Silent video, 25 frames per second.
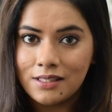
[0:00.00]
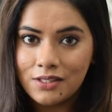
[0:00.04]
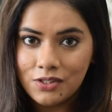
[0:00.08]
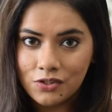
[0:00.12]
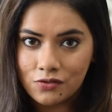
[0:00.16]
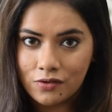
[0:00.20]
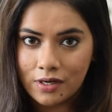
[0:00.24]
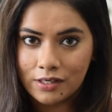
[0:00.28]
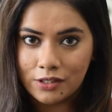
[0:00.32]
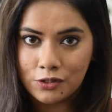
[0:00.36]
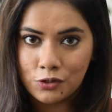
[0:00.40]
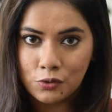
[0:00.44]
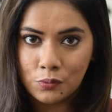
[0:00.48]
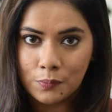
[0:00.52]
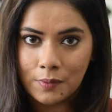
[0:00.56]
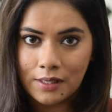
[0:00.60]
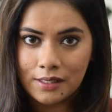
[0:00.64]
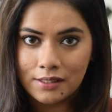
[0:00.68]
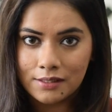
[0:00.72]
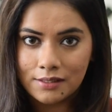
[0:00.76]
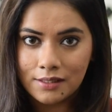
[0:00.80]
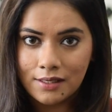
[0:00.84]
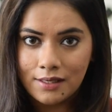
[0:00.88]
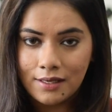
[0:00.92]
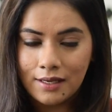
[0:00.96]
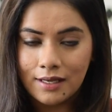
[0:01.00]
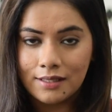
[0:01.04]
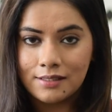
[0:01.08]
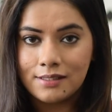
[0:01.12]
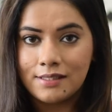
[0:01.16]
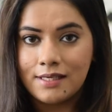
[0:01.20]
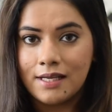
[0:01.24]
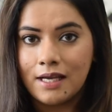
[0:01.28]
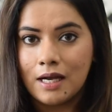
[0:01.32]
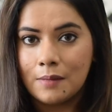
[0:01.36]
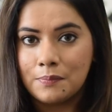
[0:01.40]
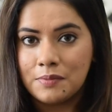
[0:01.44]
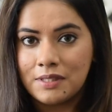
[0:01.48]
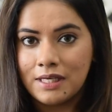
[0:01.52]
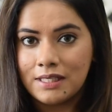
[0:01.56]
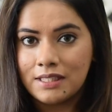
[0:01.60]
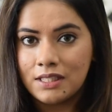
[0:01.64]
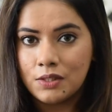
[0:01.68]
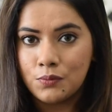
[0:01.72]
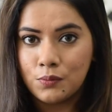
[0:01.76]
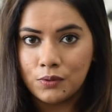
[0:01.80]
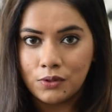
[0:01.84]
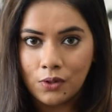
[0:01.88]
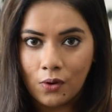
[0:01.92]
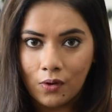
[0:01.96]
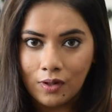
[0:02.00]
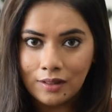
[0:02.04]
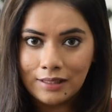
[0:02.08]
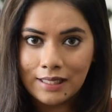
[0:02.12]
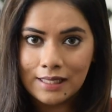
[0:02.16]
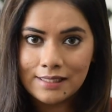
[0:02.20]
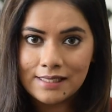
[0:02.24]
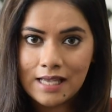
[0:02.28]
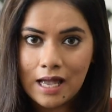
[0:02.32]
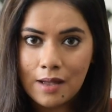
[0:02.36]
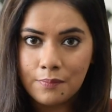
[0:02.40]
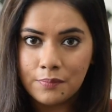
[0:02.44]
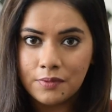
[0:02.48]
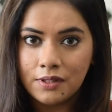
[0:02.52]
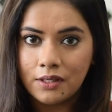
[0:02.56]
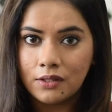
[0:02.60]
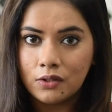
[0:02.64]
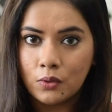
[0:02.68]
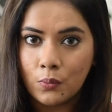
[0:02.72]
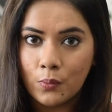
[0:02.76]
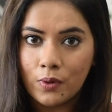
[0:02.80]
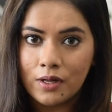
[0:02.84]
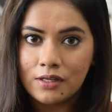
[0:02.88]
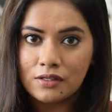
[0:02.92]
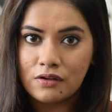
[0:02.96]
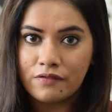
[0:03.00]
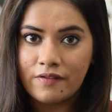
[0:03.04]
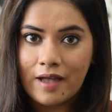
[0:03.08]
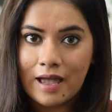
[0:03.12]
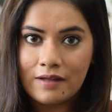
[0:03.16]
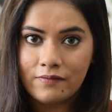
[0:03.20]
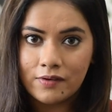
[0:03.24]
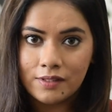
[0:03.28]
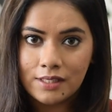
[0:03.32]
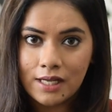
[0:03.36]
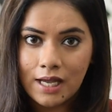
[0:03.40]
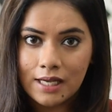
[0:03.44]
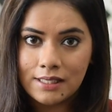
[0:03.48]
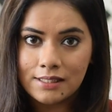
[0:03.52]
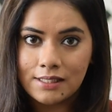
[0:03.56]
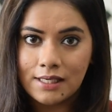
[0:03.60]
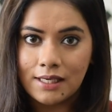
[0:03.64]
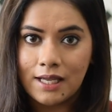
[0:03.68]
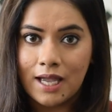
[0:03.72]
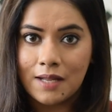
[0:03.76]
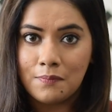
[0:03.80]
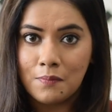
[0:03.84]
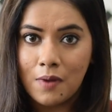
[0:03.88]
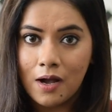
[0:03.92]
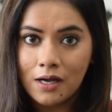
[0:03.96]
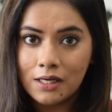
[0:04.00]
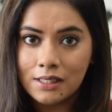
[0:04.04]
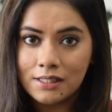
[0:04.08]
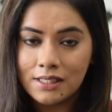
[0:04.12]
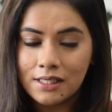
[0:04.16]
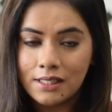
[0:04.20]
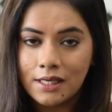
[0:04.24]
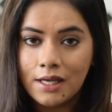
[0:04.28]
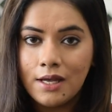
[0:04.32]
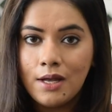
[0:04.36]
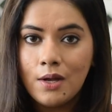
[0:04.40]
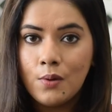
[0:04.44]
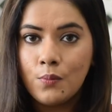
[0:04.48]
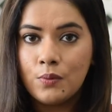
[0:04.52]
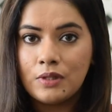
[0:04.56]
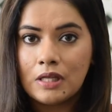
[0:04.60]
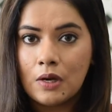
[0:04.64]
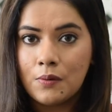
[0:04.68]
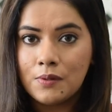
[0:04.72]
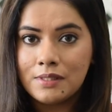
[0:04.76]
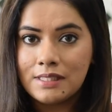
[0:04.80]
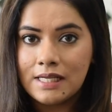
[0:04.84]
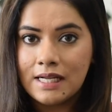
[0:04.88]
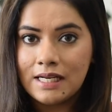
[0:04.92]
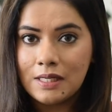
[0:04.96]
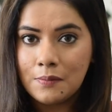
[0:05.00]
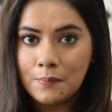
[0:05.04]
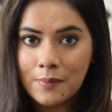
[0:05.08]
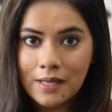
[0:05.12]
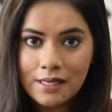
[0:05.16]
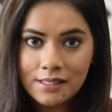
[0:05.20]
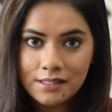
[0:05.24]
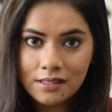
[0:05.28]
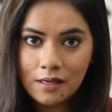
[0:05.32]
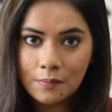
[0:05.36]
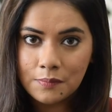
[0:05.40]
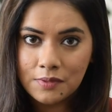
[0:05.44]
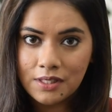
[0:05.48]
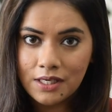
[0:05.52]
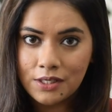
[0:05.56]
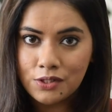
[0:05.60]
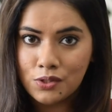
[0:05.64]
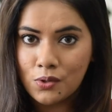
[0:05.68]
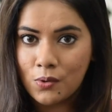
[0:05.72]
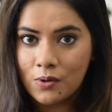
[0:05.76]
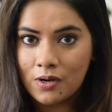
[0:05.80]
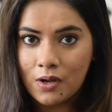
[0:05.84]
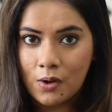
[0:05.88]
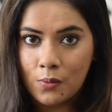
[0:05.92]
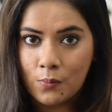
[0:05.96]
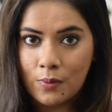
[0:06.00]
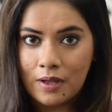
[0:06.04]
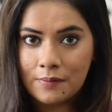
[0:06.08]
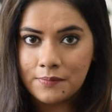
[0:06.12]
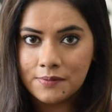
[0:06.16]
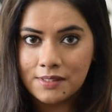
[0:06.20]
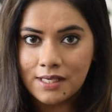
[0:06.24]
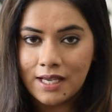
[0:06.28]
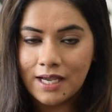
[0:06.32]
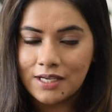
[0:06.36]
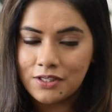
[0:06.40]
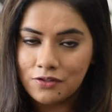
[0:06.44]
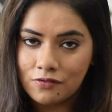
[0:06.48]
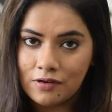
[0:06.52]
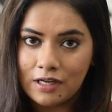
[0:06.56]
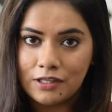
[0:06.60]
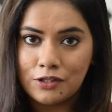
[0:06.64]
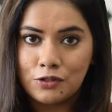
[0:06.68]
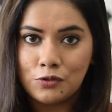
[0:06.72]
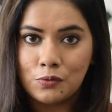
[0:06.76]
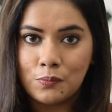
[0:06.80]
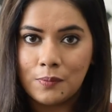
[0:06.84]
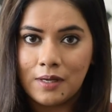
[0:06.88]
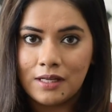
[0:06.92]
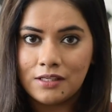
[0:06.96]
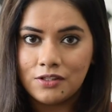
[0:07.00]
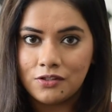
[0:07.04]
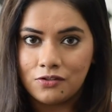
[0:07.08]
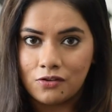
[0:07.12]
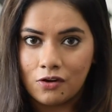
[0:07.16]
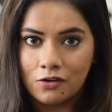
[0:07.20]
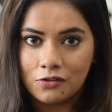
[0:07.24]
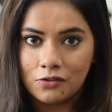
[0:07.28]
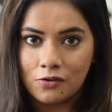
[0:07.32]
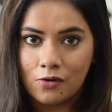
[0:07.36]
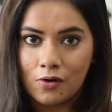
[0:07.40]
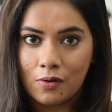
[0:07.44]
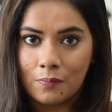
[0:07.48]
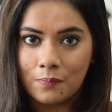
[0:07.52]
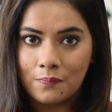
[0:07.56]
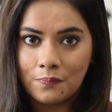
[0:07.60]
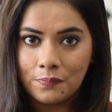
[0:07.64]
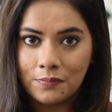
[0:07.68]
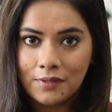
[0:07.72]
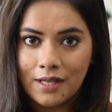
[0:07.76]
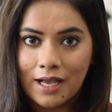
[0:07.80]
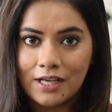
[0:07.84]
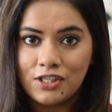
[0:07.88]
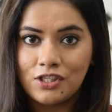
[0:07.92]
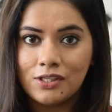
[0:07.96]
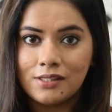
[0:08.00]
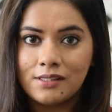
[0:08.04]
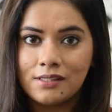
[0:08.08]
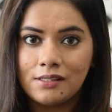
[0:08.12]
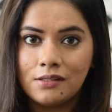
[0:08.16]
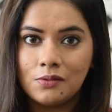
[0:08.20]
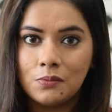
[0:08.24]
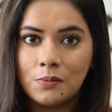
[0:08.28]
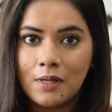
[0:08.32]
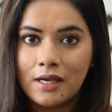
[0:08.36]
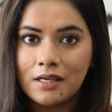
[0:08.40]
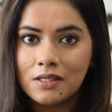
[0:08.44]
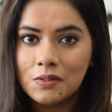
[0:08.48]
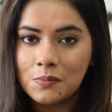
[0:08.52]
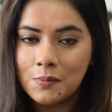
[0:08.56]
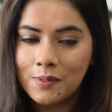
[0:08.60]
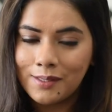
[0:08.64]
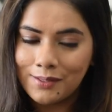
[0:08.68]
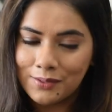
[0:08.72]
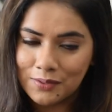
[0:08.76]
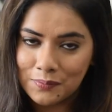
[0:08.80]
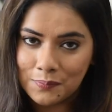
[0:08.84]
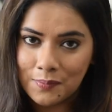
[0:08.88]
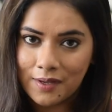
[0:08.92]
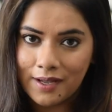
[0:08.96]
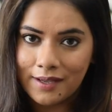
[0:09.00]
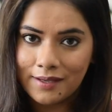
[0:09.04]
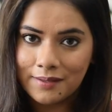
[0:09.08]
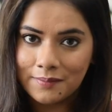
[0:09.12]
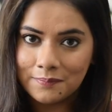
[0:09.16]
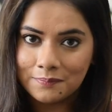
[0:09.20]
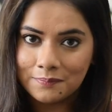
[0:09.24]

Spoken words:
is Ready to Melt. And stay updated with all that's happening in the world of advertising and marketing with our daily Melt update on our website, readytomelt.com. I shall see you next week. Goodbye.